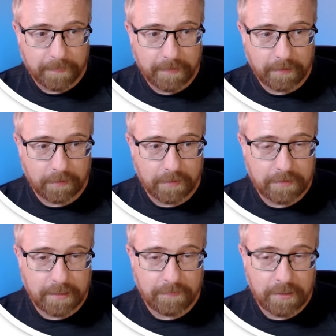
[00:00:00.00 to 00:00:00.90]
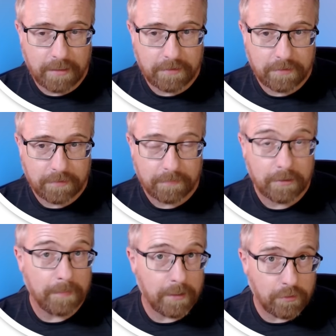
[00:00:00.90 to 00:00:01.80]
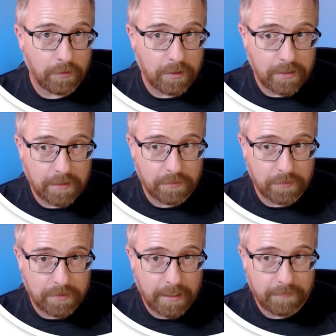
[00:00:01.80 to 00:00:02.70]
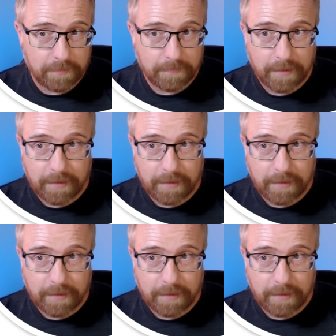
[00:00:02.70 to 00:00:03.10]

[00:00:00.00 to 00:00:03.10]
Then click on Save Changes to make sure all your changes are saved.